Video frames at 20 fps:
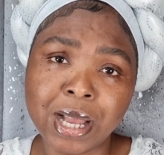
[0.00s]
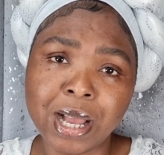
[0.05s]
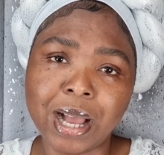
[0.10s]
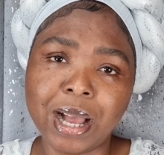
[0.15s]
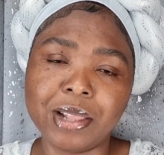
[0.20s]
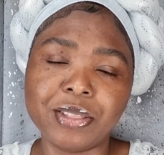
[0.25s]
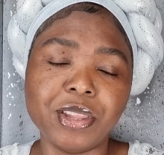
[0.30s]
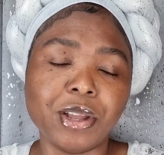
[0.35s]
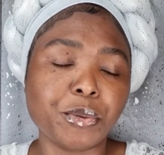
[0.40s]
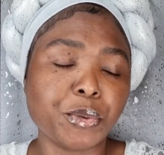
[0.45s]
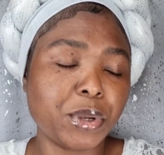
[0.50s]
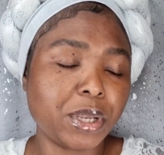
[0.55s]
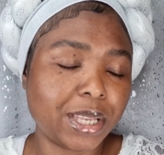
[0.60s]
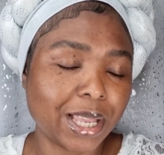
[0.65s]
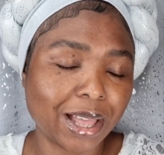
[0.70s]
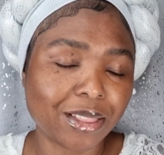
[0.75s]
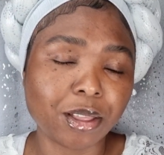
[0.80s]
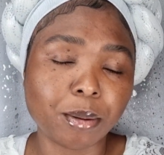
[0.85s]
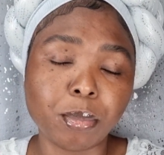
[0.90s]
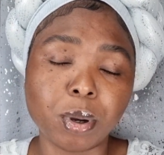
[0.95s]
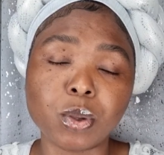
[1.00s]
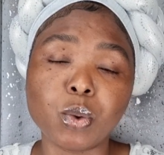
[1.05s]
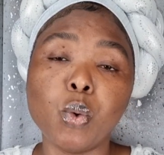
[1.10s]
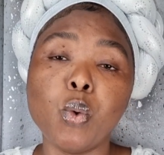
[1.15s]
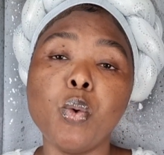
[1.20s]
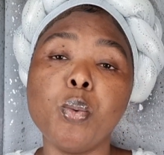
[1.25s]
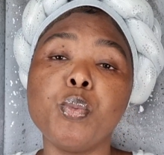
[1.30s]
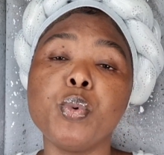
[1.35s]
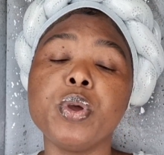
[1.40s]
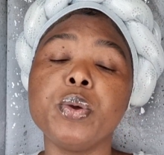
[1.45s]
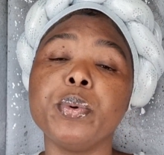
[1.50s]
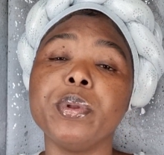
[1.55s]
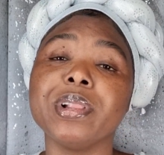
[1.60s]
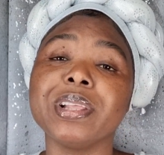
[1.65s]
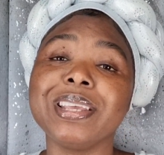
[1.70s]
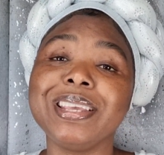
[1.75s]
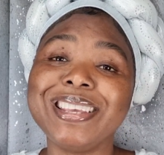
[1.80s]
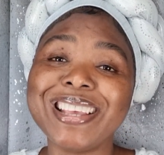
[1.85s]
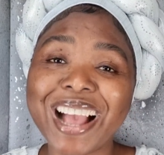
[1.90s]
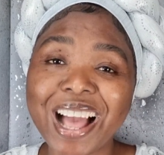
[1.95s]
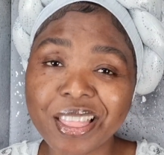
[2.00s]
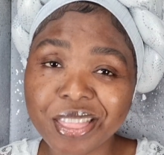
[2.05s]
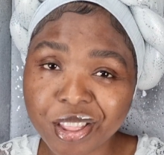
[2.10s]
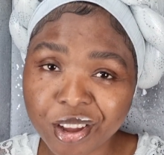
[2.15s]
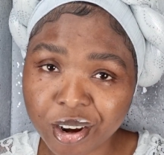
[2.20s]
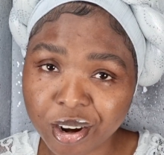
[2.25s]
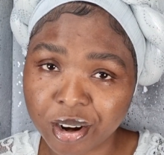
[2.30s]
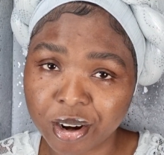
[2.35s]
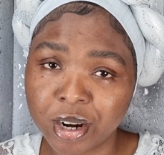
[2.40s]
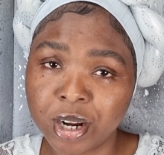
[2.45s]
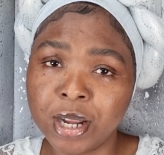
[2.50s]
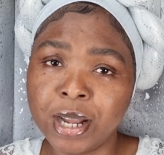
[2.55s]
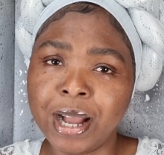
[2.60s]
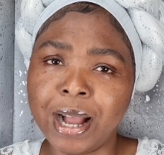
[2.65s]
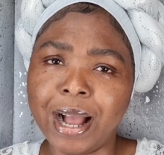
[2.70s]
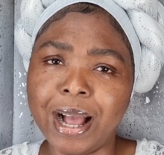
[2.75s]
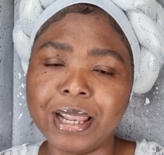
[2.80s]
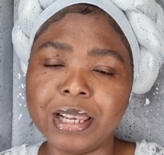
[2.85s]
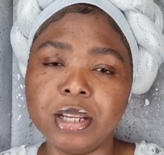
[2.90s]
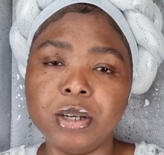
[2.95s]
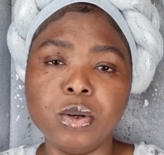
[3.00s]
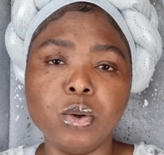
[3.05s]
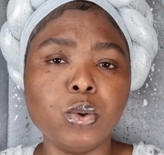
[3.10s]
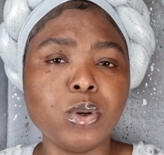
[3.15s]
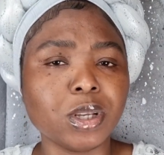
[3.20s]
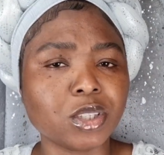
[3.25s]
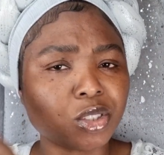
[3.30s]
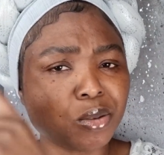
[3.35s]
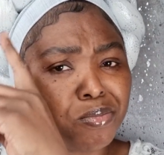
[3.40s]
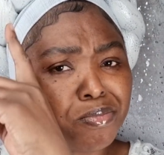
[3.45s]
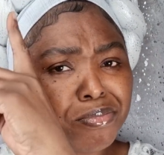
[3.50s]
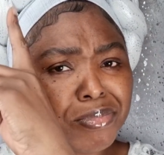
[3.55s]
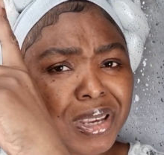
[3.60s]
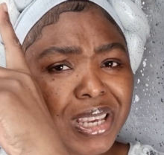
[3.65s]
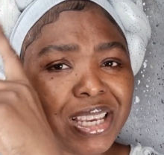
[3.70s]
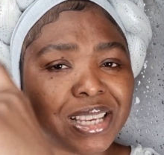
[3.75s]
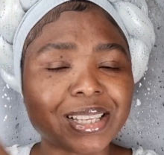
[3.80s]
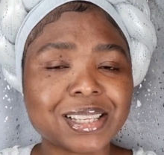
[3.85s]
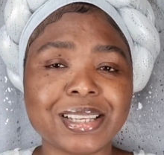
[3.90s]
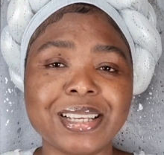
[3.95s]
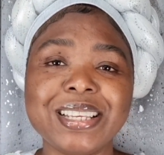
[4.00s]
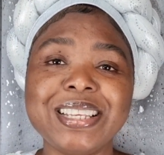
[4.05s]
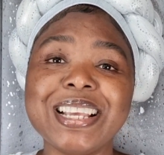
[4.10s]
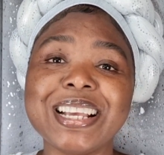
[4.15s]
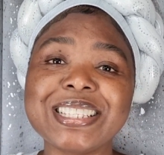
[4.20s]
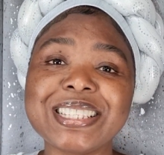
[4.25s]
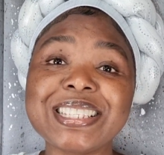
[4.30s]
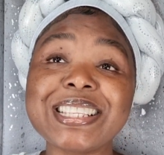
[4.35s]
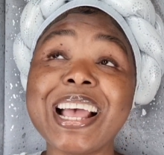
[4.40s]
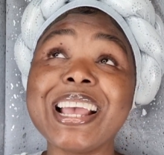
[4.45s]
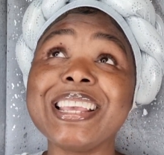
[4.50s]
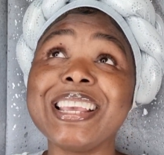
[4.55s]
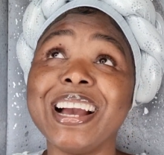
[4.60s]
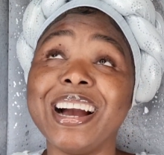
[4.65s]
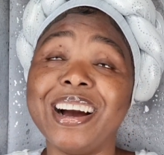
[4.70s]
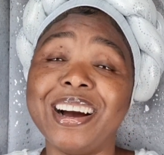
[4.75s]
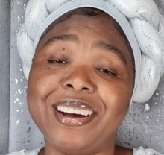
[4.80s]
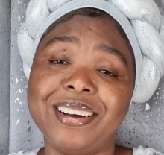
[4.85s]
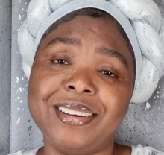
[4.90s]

Uh, not regathered, but whom we will gather. Hallelujah. To meet Messiah.